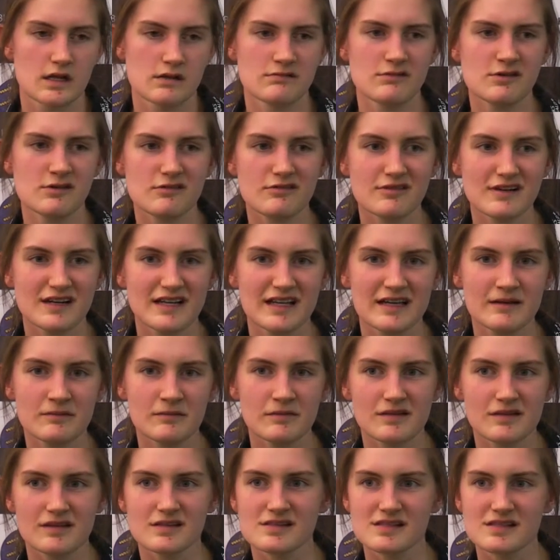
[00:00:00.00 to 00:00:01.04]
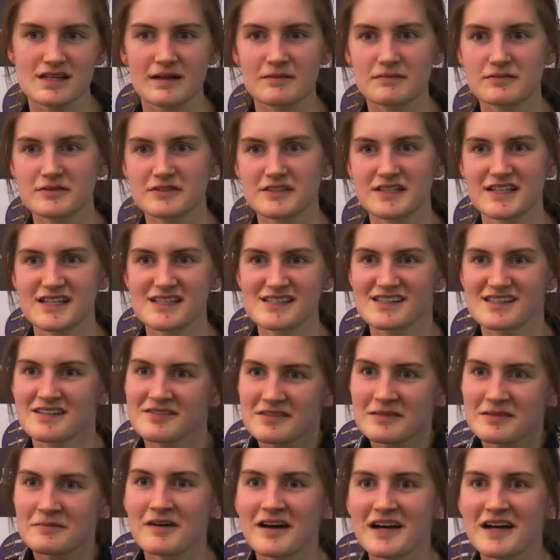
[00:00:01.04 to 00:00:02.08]
I'm not really in with a celebrity.
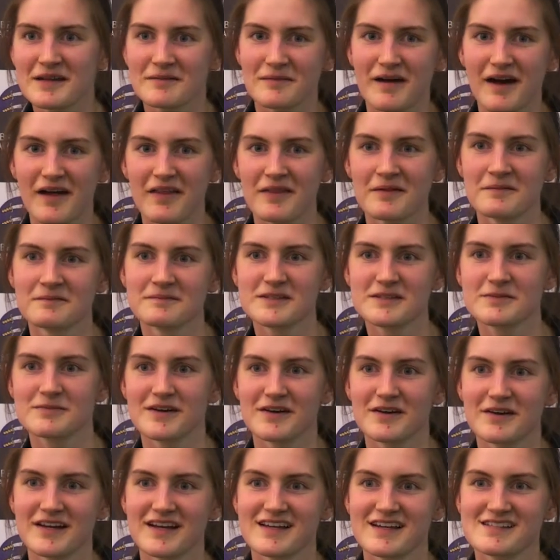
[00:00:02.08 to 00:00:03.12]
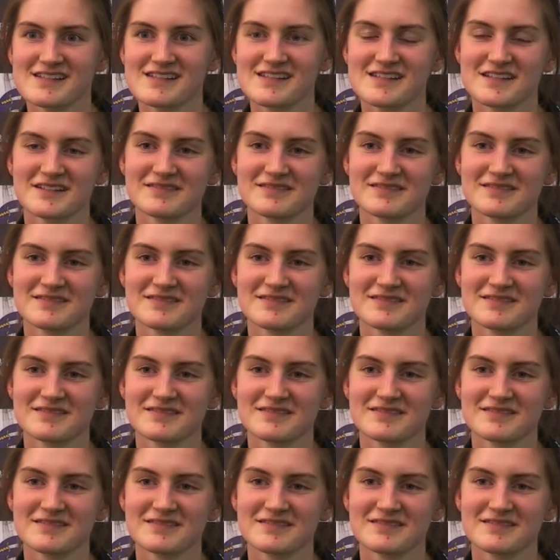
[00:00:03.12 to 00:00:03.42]
I don't mind about them, to be honest.